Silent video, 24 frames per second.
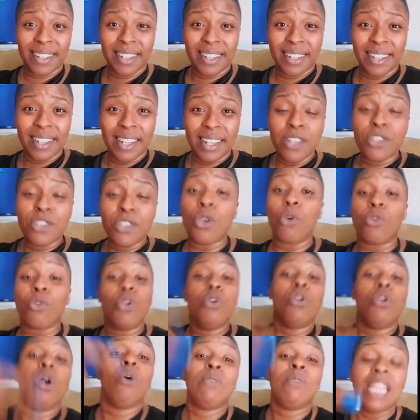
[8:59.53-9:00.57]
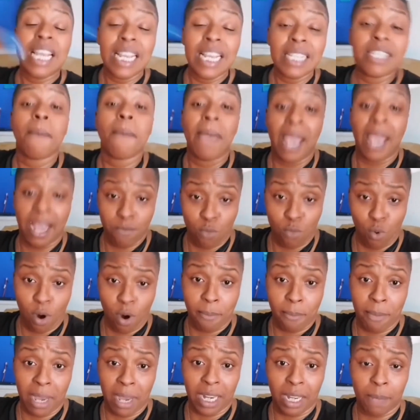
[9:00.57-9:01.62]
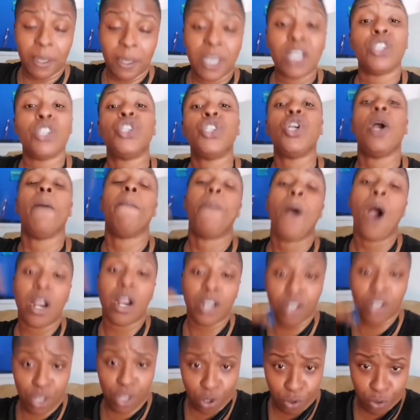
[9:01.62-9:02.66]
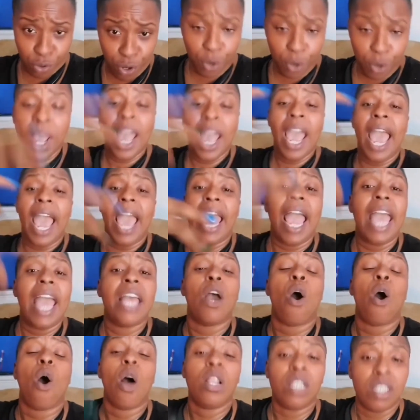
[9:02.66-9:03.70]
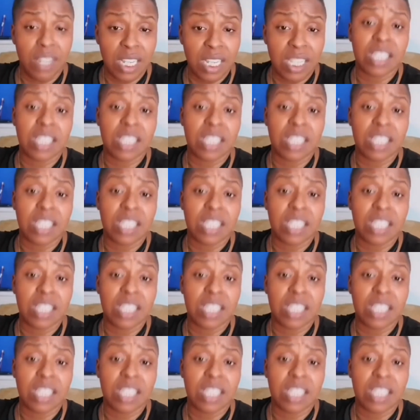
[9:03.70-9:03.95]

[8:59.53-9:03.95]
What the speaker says: so you don't need to make more money because you're part of the crew. And all of this is in